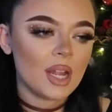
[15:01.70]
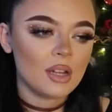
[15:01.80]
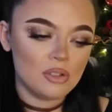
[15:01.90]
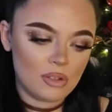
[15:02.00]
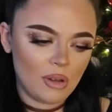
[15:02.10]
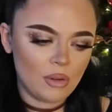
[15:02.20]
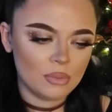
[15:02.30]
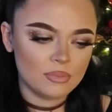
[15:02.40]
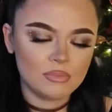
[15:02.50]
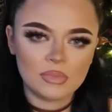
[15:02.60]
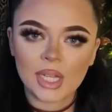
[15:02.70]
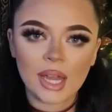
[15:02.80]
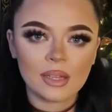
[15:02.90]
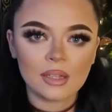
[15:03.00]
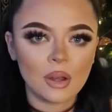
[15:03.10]
So yeah,
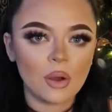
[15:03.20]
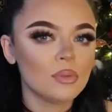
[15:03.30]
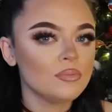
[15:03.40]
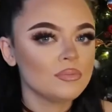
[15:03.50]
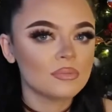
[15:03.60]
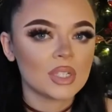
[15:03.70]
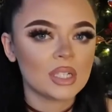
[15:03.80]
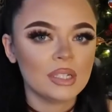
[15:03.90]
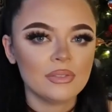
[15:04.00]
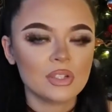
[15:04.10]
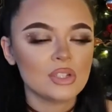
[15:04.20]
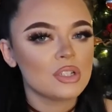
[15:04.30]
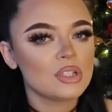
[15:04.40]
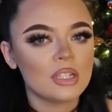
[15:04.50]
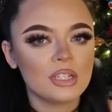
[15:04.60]
you know, even
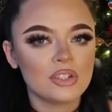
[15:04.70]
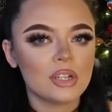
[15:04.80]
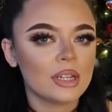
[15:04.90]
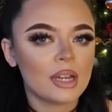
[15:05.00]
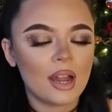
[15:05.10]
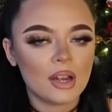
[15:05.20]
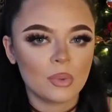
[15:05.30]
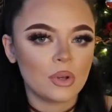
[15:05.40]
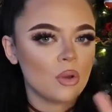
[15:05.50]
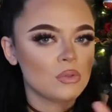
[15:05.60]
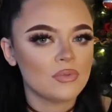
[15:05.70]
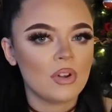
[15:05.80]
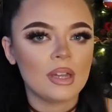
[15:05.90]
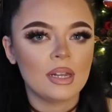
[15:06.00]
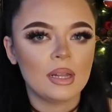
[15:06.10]
just literally a card with loads of
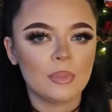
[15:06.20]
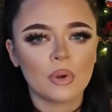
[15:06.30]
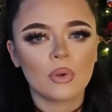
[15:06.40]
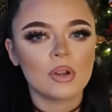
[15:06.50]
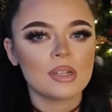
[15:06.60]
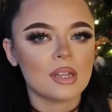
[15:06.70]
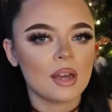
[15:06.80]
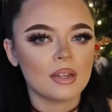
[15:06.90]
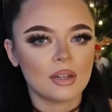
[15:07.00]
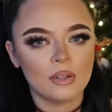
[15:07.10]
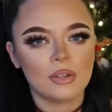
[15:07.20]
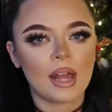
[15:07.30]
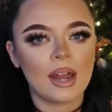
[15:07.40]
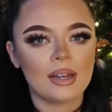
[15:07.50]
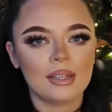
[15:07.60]
writing in it, but of course I'd include a
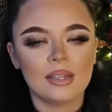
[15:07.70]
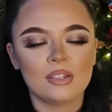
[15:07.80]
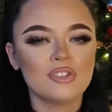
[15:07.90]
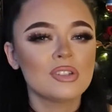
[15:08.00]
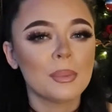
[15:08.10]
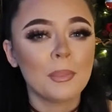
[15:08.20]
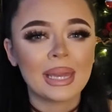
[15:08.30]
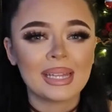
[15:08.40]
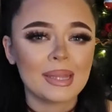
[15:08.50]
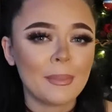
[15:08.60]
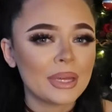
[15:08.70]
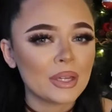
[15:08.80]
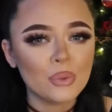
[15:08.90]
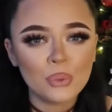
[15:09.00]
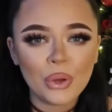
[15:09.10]
card in this just to make it that bit
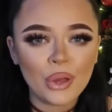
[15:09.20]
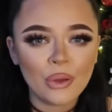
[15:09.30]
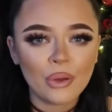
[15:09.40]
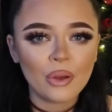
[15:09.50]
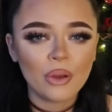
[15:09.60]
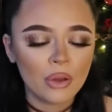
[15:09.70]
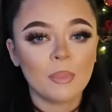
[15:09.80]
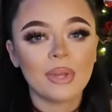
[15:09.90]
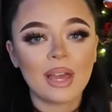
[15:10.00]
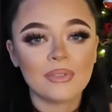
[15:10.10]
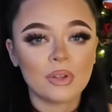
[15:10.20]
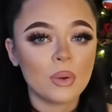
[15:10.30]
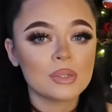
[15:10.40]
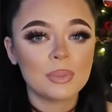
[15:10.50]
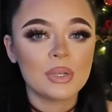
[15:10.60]
cuter. But yeah, if you go
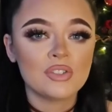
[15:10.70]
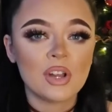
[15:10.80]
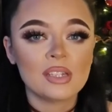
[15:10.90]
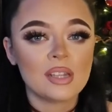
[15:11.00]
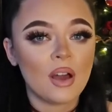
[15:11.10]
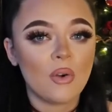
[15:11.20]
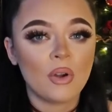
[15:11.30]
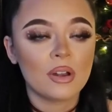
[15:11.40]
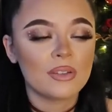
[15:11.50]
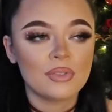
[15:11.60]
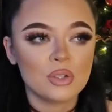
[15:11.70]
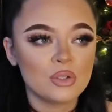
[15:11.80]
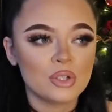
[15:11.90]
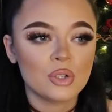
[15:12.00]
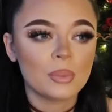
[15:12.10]
onto Pinterest or even
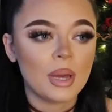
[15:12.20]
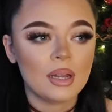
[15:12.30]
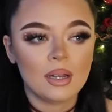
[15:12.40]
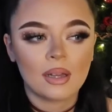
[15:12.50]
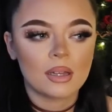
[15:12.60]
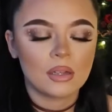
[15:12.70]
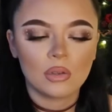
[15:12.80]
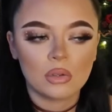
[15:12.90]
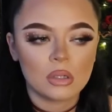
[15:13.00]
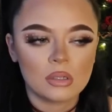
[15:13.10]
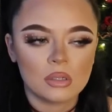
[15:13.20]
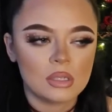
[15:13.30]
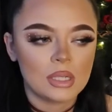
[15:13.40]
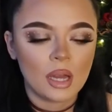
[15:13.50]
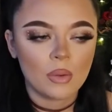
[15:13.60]
YouTube and like Google
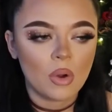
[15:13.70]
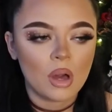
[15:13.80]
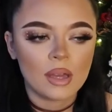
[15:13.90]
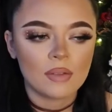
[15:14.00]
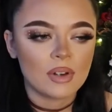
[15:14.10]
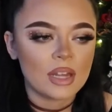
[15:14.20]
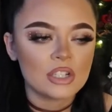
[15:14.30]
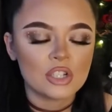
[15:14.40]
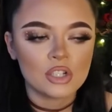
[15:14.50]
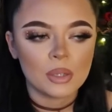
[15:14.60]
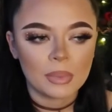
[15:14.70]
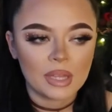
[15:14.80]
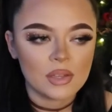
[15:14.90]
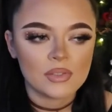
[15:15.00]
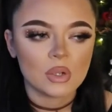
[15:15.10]
DIY relationship
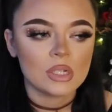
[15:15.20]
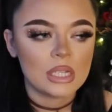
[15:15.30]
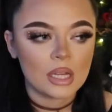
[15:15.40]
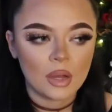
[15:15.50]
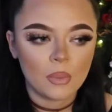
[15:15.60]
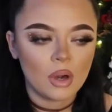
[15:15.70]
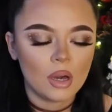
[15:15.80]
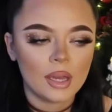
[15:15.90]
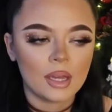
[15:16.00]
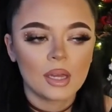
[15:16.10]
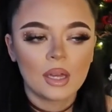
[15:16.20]
gifts or DIY